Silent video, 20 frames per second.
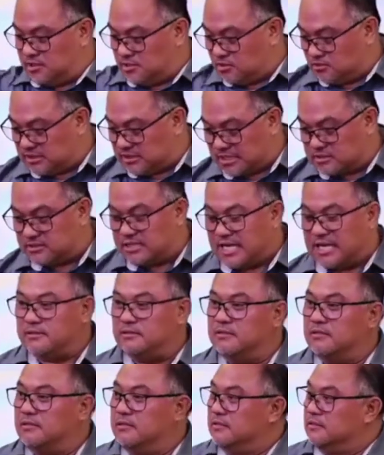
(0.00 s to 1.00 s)
Don't touch that.
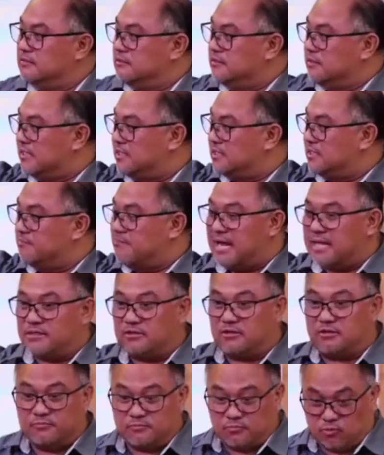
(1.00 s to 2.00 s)
That's the
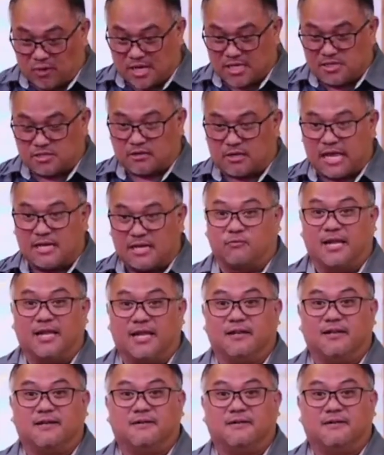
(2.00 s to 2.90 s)
bathroom. Wash your hands well.